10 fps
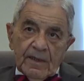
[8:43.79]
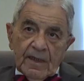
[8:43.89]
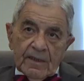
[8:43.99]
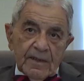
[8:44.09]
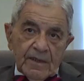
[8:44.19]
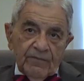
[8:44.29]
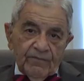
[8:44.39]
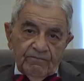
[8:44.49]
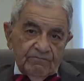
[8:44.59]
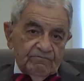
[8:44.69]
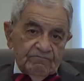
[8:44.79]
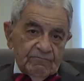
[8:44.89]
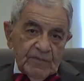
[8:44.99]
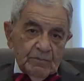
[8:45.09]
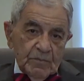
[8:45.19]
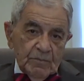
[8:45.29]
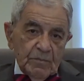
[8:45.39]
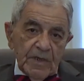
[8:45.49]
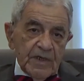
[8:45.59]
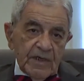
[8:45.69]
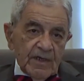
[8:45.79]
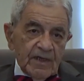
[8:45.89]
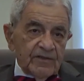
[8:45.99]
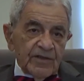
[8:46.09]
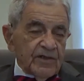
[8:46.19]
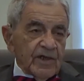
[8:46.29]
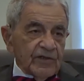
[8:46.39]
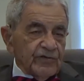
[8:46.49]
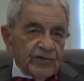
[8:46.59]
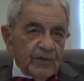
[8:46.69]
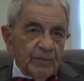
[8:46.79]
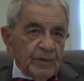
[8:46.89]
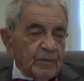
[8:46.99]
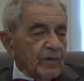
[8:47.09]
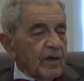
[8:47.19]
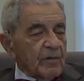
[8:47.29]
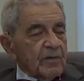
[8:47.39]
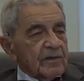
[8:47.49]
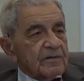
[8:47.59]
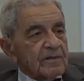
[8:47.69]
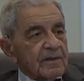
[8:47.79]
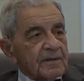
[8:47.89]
I think, many international people out there.